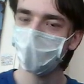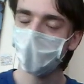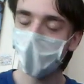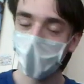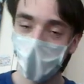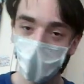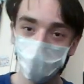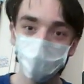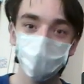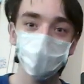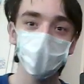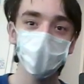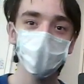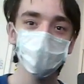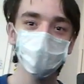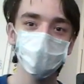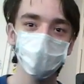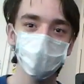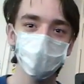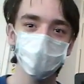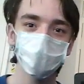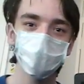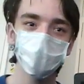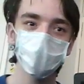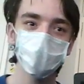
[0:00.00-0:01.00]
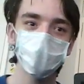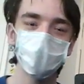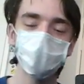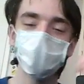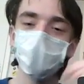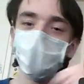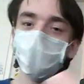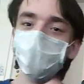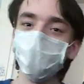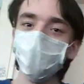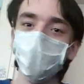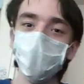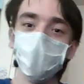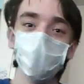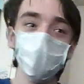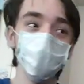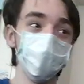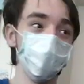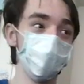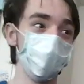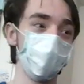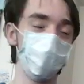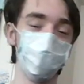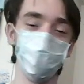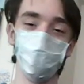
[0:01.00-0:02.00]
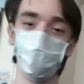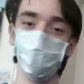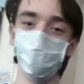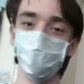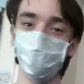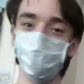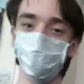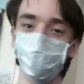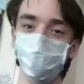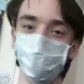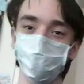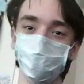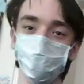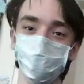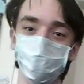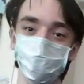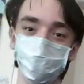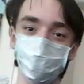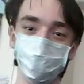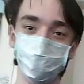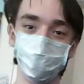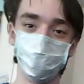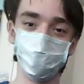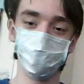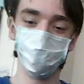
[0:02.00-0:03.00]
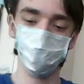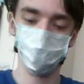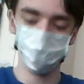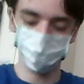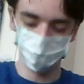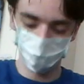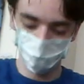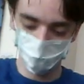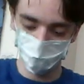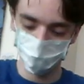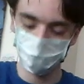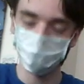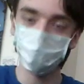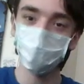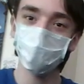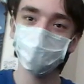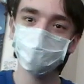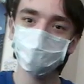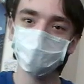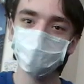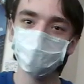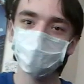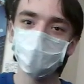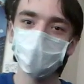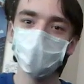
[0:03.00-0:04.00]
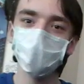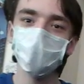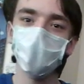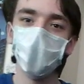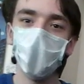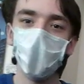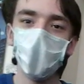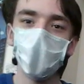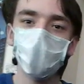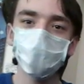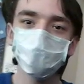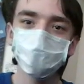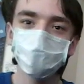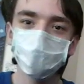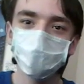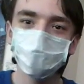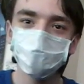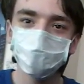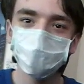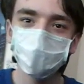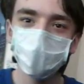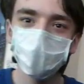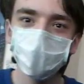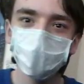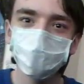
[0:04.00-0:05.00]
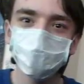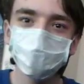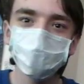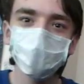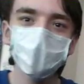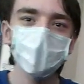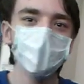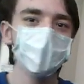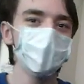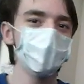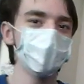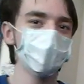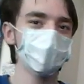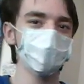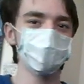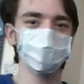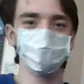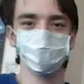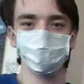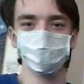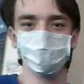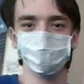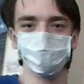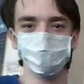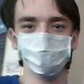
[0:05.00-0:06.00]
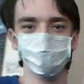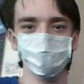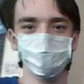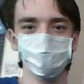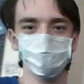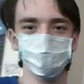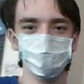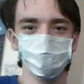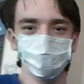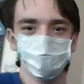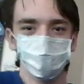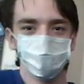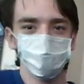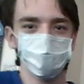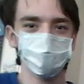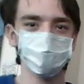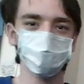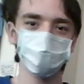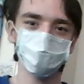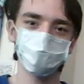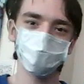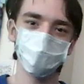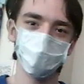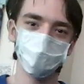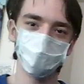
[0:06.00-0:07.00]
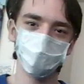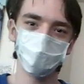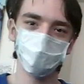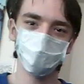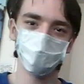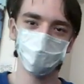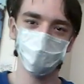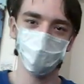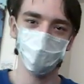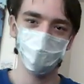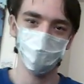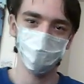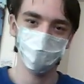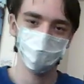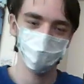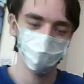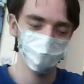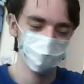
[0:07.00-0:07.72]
I'm pretty sure he's gonna kill me when I'm older with the obesity, heart disease. Let's just be real here.